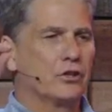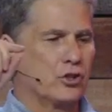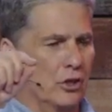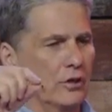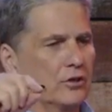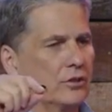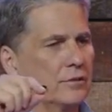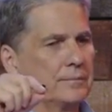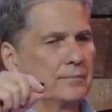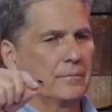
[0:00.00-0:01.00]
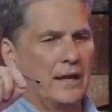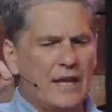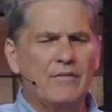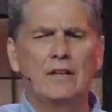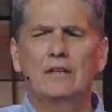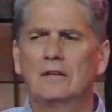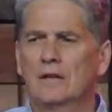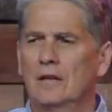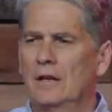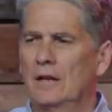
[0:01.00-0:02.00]
the church, even
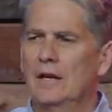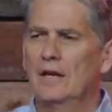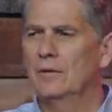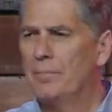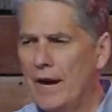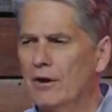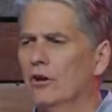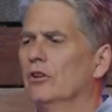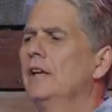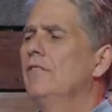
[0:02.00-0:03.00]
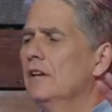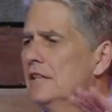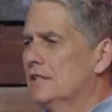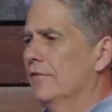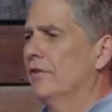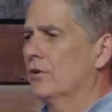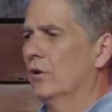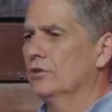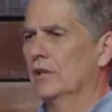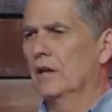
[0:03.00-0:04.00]
in peril, even in
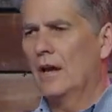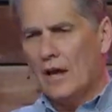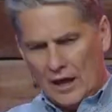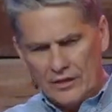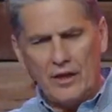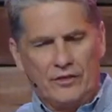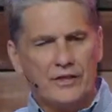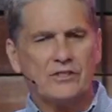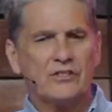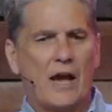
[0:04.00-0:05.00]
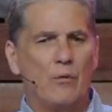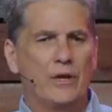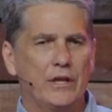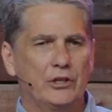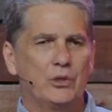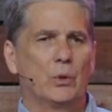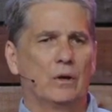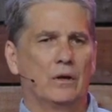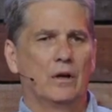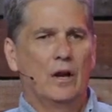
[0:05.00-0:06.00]
difficulty. And this is how we
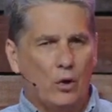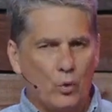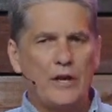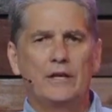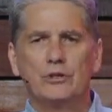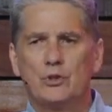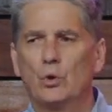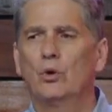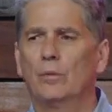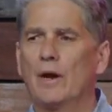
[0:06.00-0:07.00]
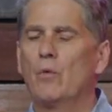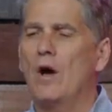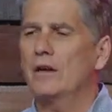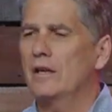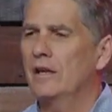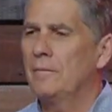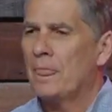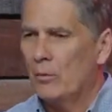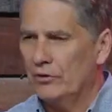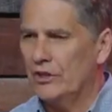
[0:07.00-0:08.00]
endure. We endure by walking
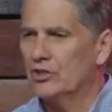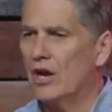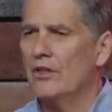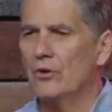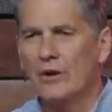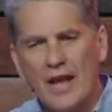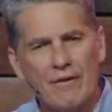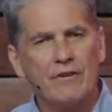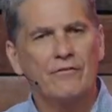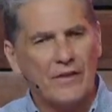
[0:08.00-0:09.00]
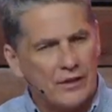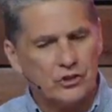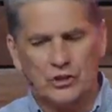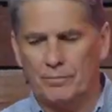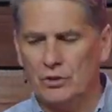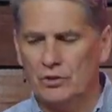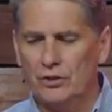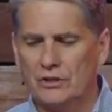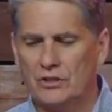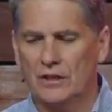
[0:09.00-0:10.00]
with each other and having fellowship and
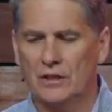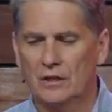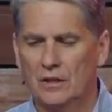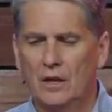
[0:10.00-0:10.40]
unity